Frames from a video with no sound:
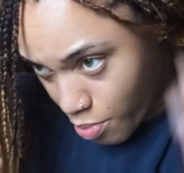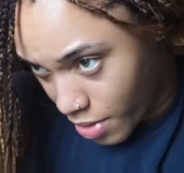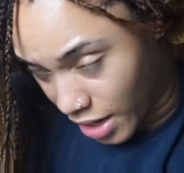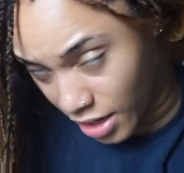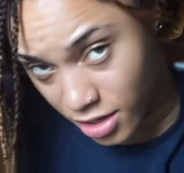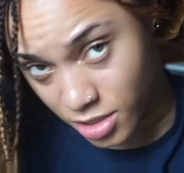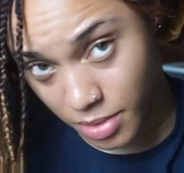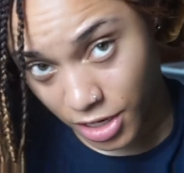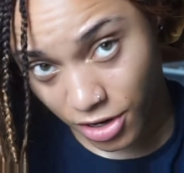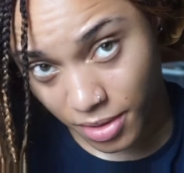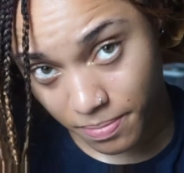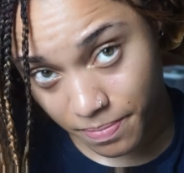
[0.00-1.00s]
I lost my
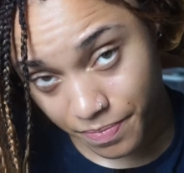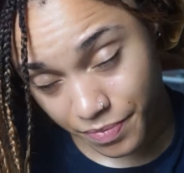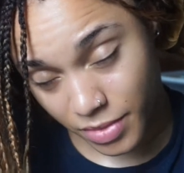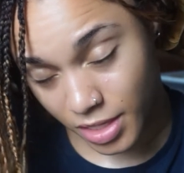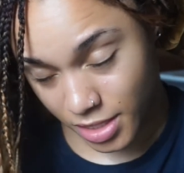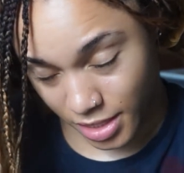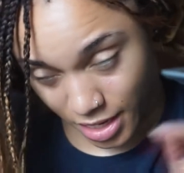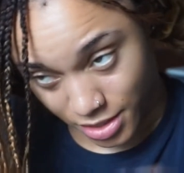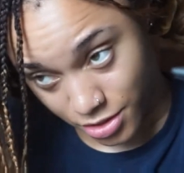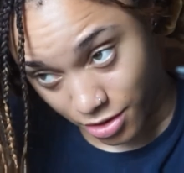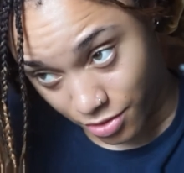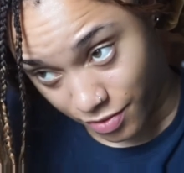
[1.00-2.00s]
grip. So I gotta
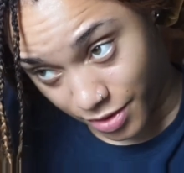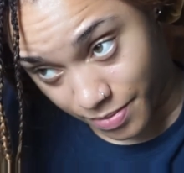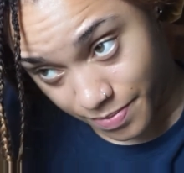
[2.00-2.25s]
start over.